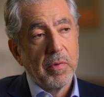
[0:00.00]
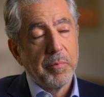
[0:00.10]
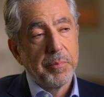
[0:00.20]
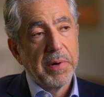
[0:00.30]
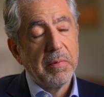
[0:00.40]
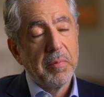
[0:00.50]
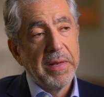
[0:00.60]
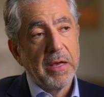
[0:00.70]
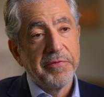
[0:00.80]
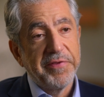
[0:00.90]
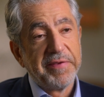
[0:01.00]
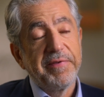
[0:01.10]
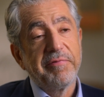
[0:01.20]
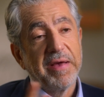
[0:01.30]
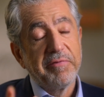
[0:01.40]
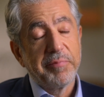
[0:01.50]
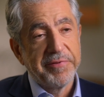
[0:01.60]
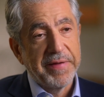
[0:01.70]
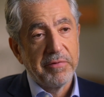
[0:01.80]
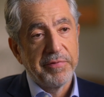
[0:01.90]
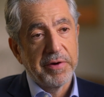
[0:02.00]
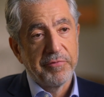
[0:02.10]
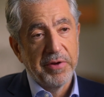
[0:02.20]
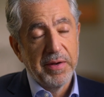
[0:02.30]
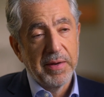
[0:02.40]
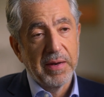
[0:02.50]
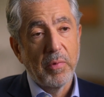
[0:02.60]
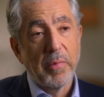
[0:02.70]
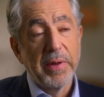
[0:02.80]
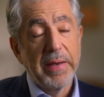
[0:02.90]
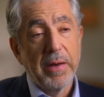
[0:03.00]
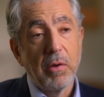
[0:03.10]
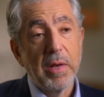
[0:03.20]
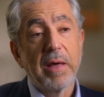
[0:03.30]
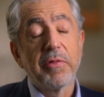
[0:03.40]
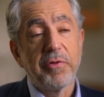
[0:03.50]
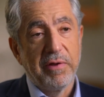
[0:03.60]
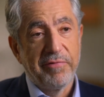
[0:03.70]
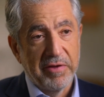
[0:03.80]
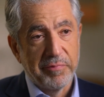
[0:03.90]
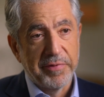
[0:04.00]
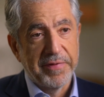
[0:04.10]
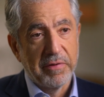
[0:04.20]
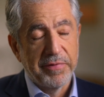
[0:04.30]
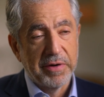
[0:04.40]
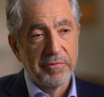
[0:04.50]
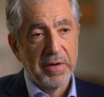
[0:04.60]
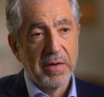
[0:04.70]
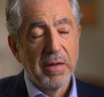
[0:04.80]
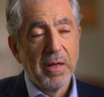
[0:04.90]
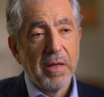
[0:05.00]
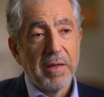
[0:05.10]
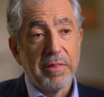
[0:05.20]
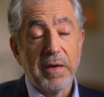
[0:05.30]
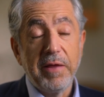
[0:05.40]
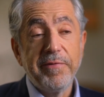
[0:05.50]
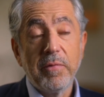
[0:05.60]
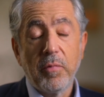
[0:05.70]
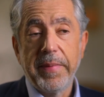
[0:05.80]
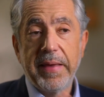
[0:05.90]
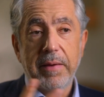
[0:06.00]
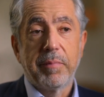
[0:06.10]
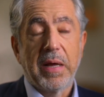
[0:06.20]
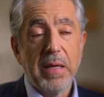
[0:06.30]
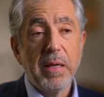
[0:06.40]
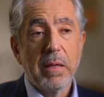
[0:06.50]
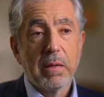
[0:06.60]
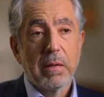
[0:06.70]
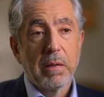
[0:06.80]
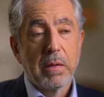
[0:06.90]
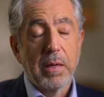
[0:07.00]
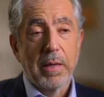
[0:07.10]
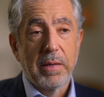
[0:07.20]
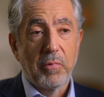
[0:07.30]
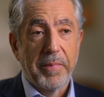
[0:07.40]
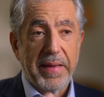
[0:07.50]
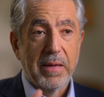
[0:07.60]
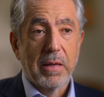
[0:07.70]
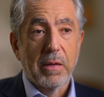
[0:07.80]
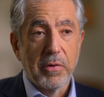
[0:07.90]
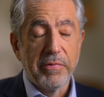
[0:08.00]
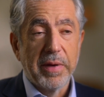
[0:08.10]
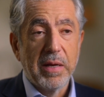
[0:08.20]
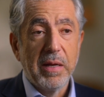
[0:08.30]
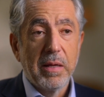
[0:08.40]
probably on 65% of our trade and we won only on 35% of our trade. The reason we make money and we make good money